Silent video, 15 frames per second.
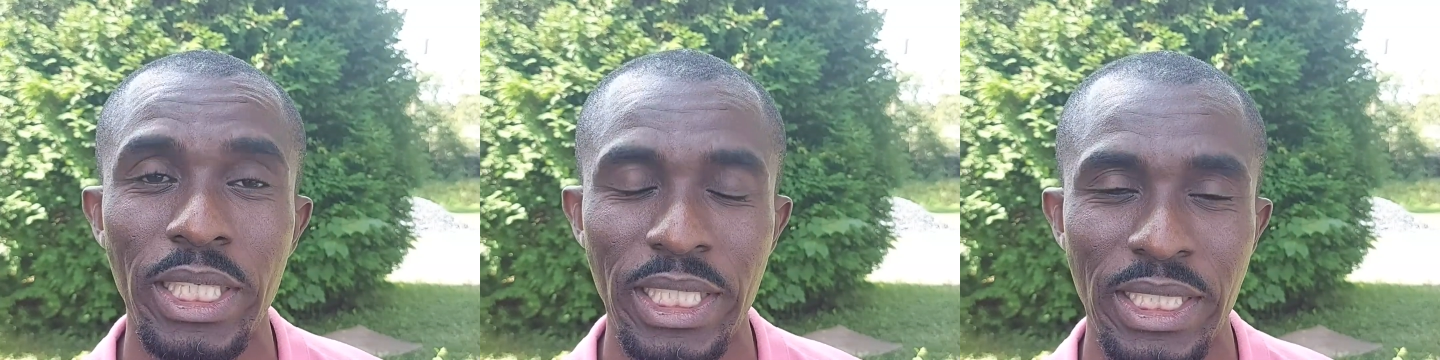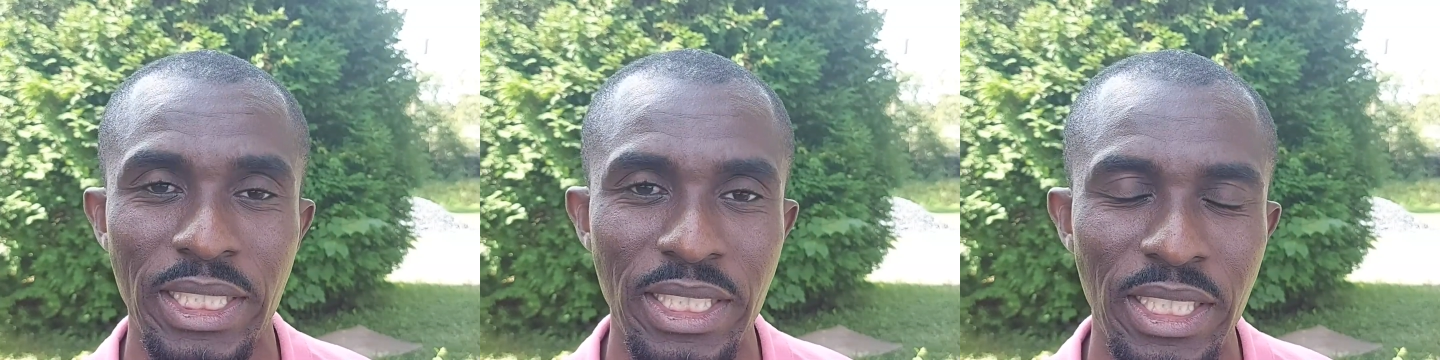
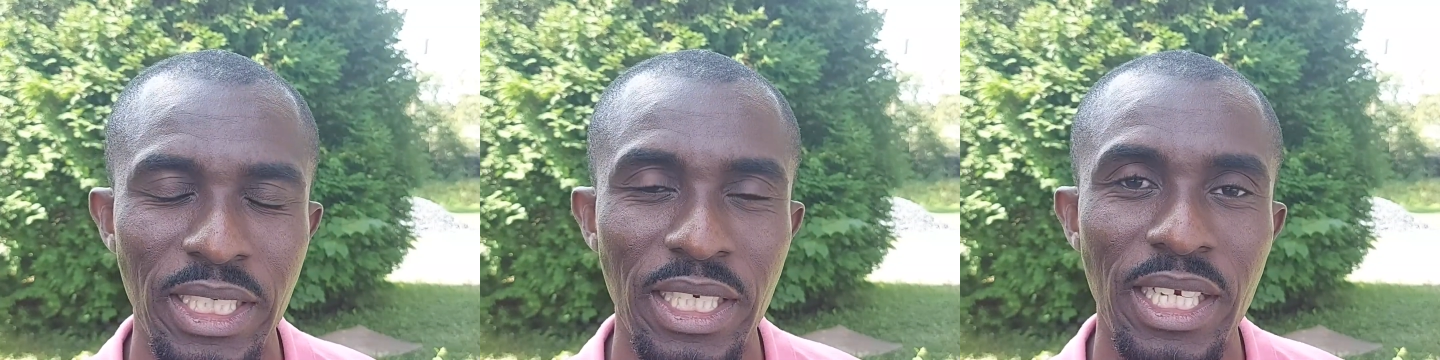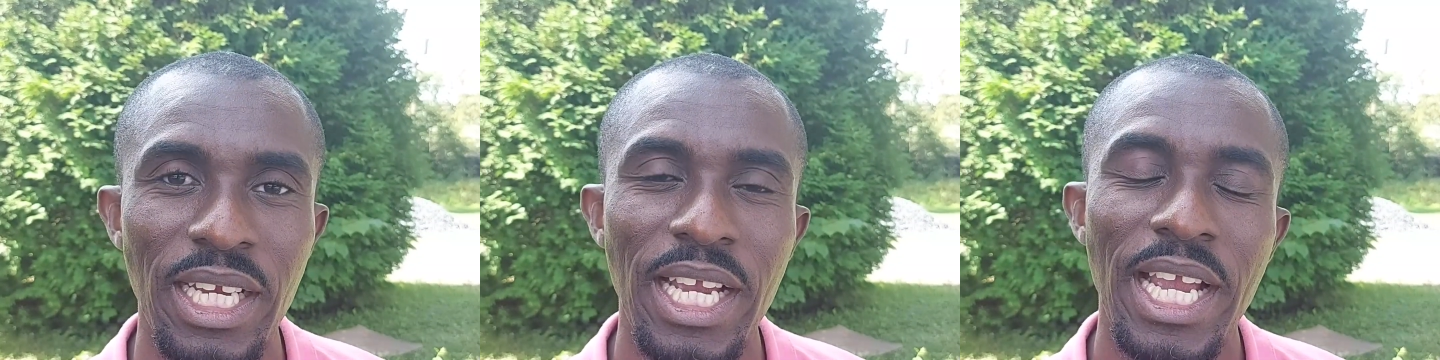is.
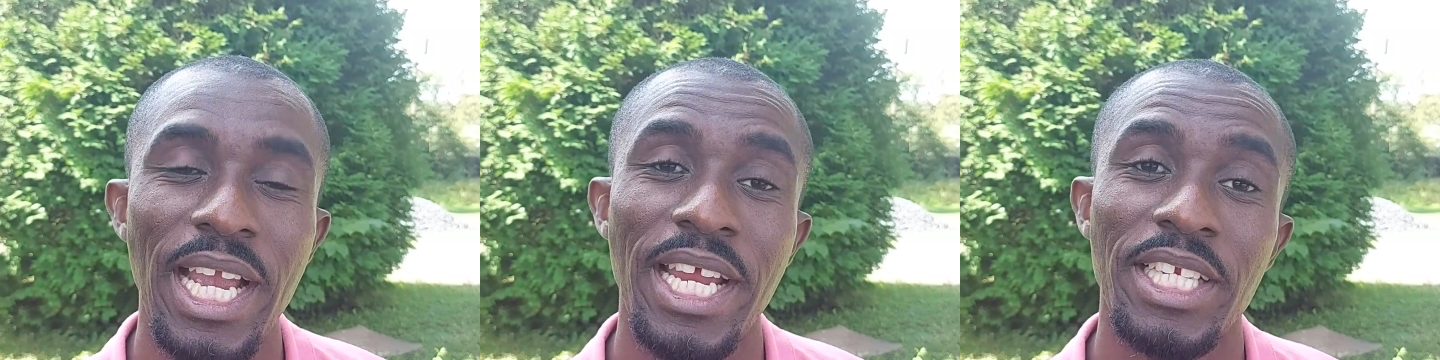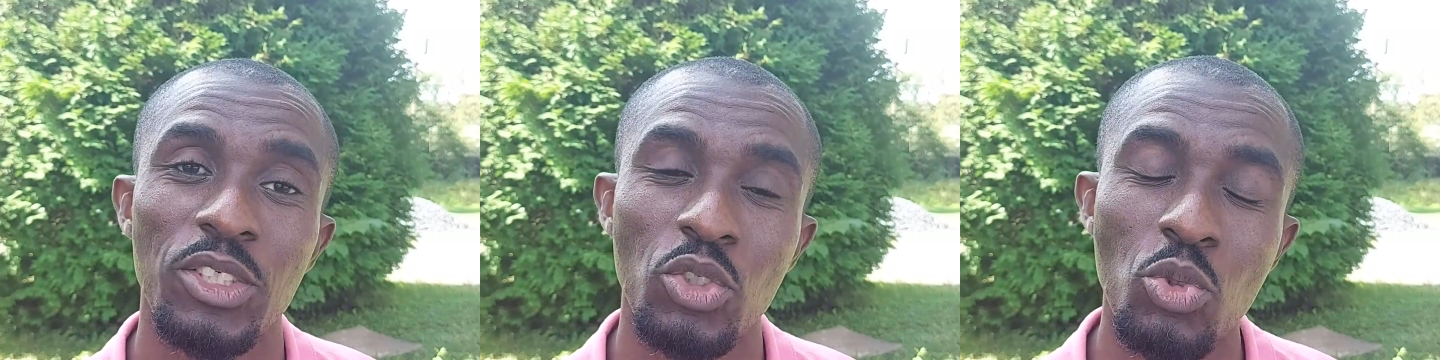
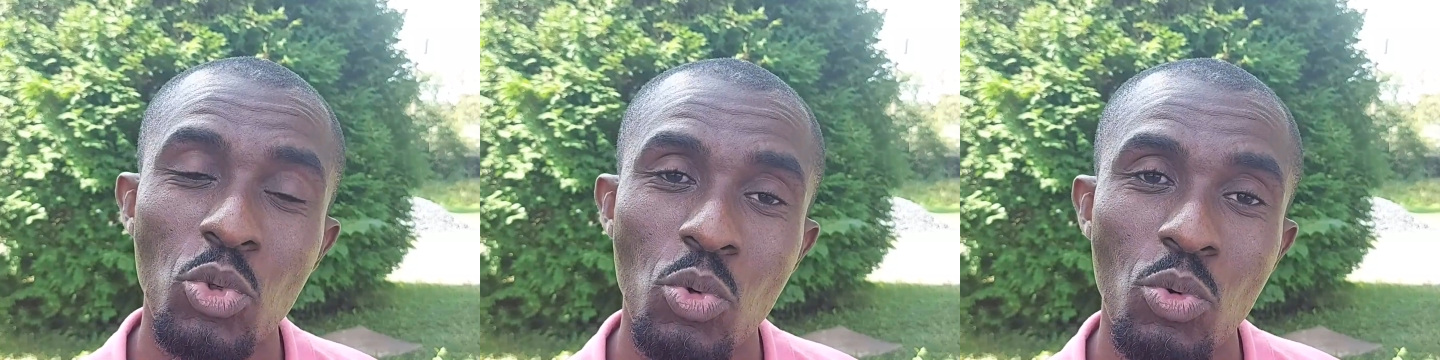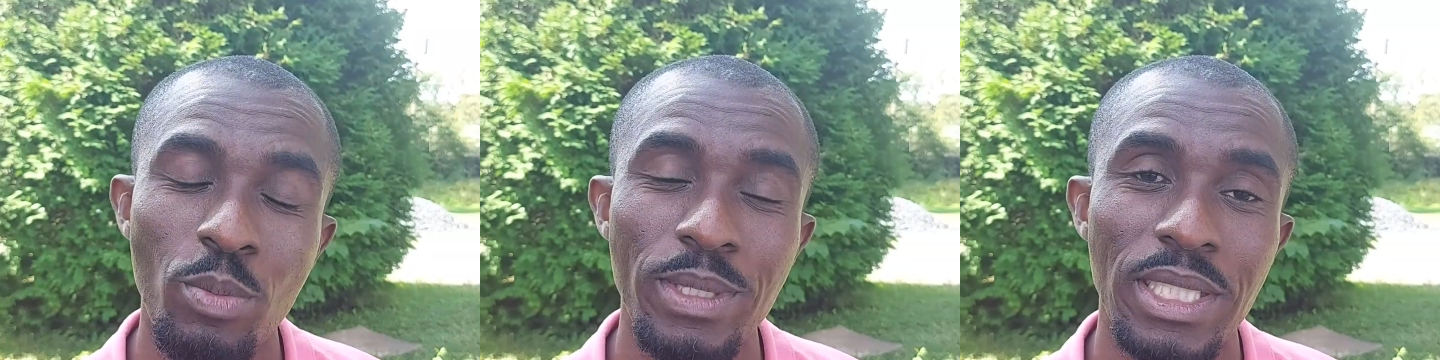And
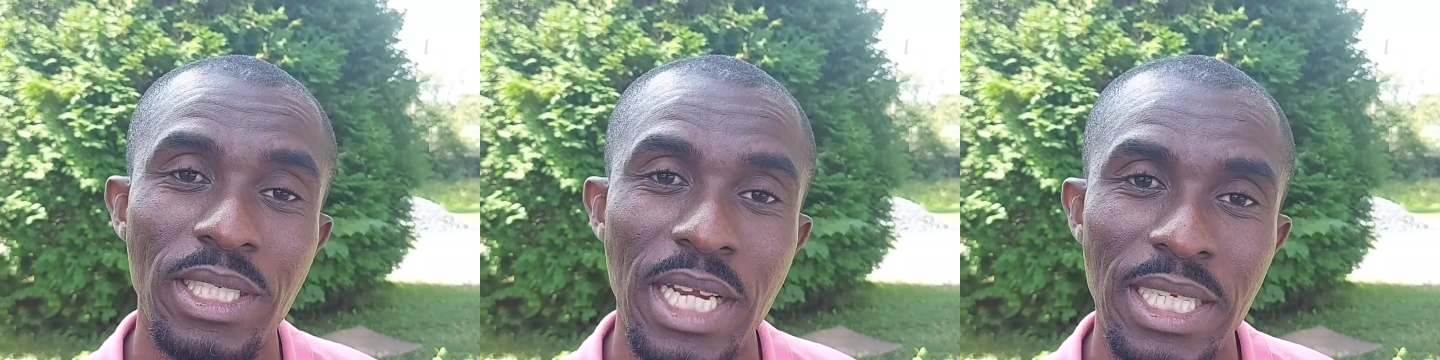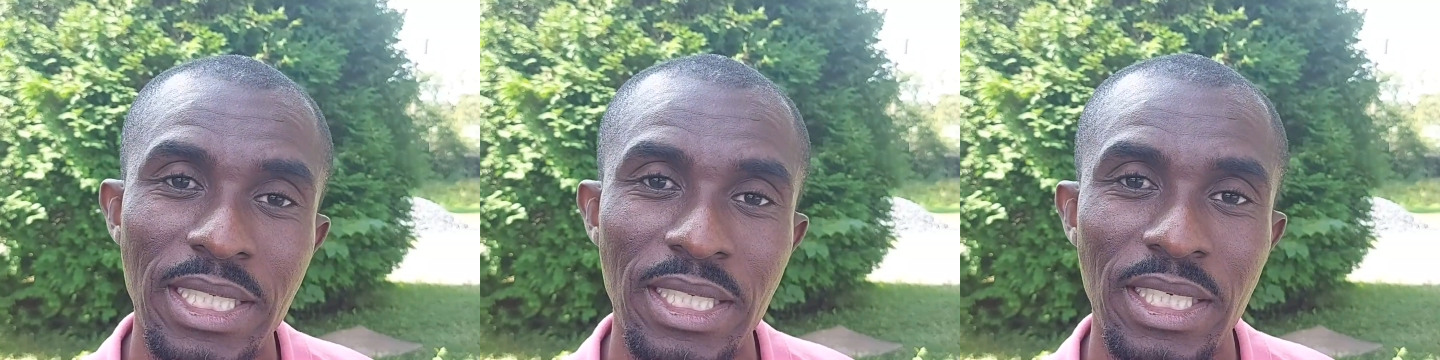school will be
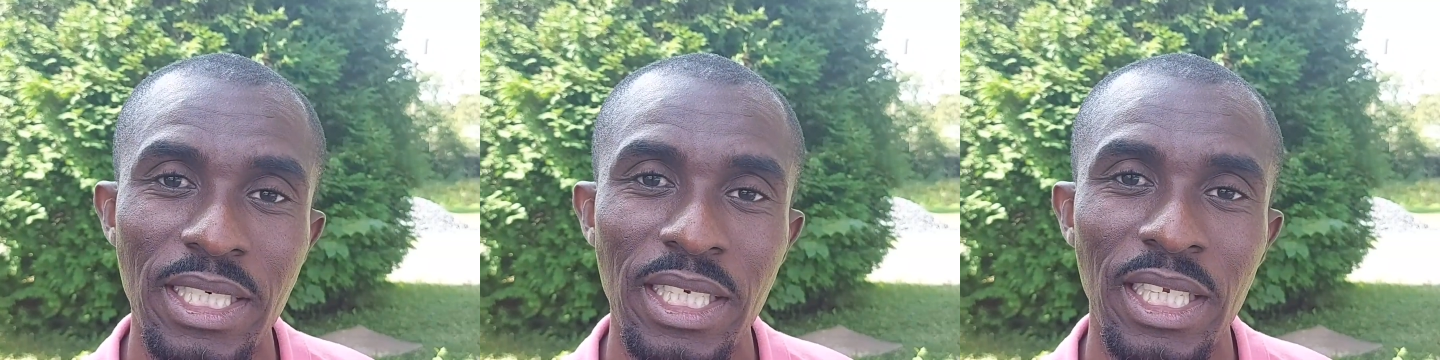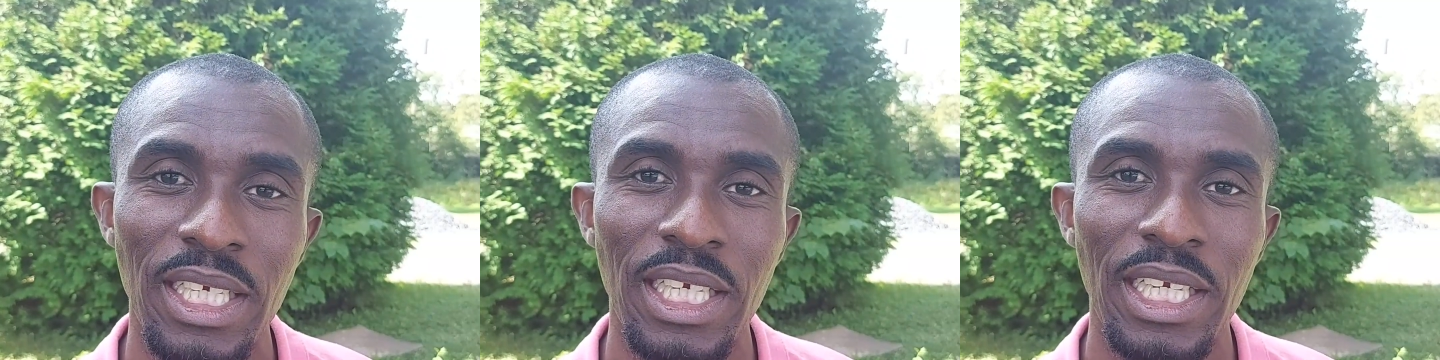starting